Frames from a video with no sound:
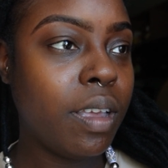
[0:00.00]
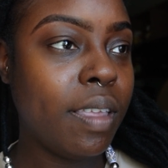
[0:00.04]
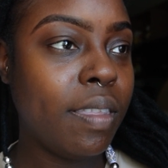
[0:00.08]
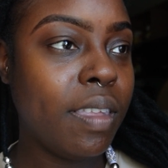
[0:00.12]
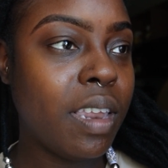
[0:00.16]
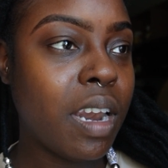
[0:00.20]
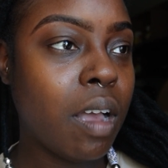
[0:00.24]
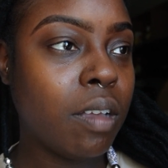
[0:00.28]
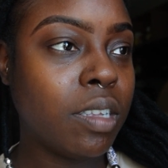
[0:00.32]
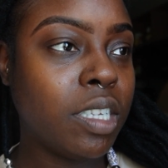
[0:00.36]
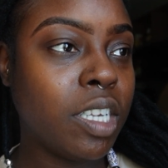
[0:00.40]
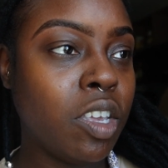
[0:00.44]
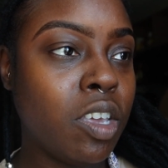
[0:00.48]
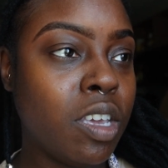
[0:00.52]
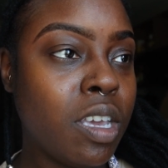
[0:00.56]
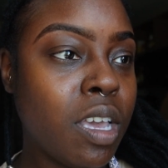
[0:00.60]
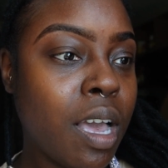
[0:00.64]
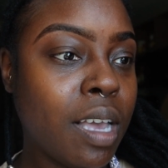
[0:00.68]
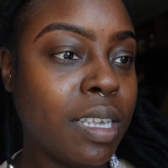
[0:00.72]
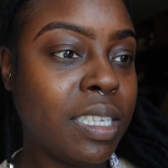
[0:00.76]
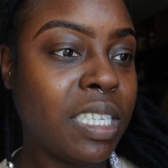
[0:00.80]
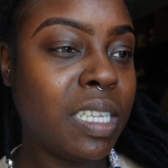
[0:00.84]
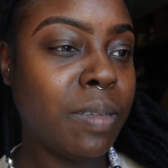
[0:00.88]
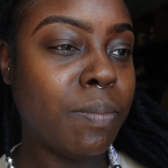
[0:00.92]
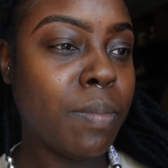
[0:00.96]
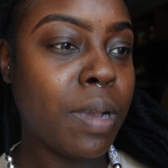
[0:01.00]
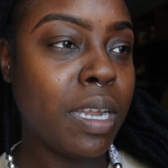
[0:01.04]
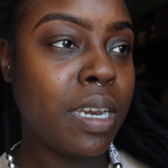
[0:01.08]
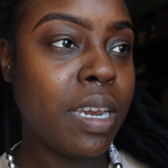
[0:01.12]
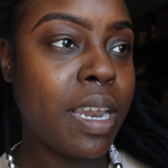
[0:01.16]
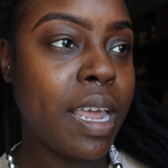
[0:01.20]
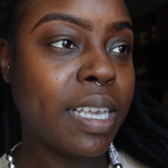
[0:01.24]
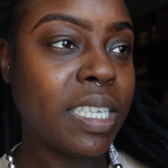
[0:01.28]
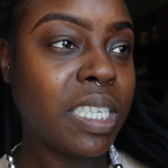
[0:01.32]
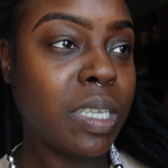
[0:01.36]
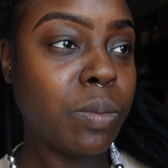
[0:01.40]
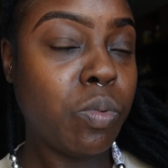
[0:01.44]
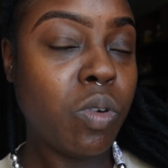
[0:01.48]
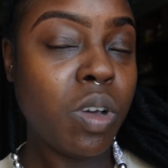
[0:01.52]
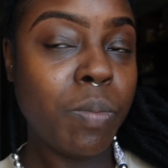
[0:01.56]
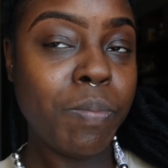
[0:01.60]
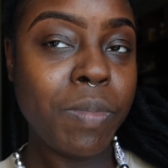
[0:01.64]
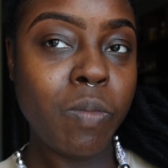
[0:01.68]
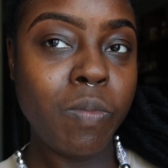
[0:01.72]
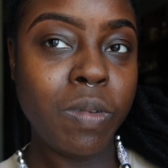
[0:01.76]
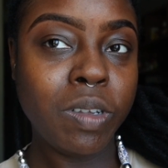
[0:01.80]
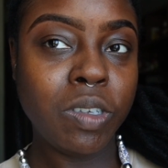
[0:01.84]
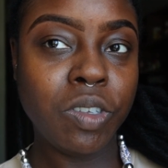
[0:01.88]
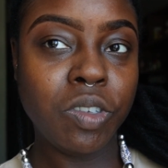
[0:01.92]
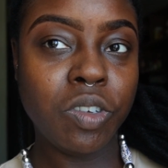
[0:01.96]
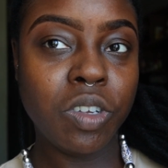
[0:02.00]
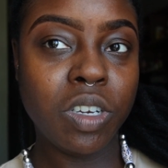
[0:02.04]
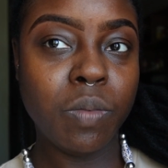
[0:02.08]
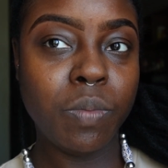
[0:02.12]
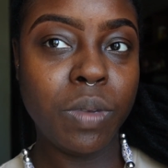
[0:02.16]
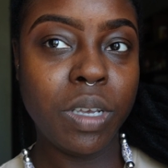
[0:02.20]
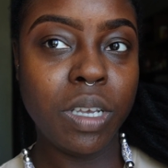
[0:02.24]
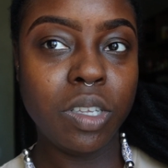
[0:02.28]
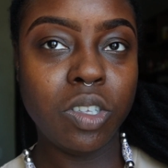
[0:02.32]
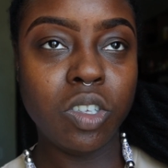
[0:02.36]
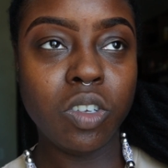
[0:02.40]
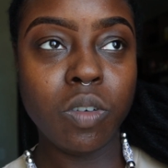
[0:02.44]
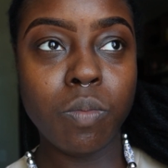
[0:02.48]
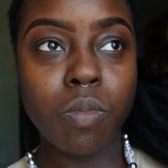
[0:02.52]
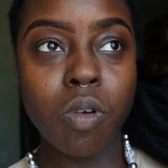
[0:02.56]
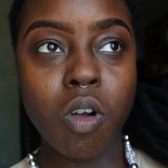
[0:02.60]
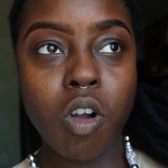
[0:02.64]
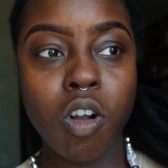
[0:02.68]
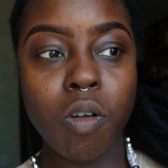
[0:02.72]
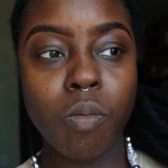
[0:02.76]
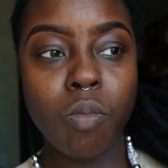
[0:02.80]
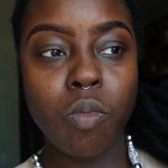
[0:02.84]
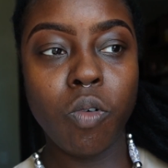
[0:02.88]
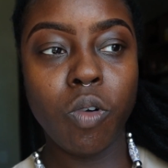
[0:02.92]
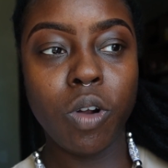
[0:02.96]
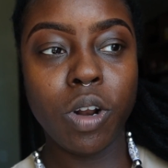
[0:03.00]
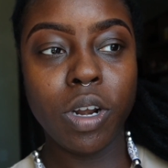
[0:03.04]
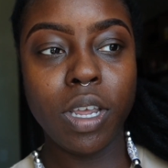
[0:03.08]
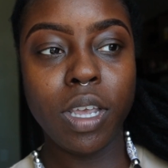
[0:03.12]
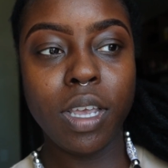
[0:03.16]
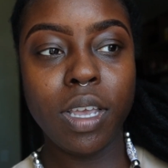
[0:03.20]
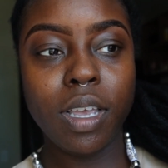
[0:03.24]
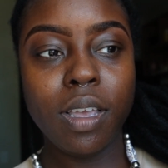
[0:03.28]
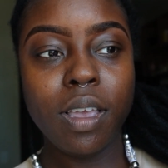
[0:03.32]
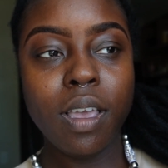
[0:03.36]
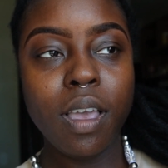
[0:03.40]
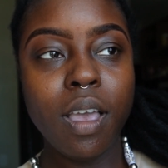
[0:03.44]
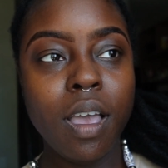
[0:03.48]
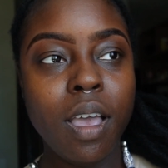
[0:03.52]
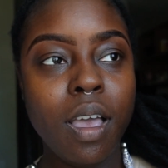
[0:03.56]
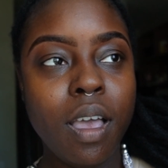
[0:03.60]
and then I'll take you guys to my next appointment, which is going to be tomorrow morning.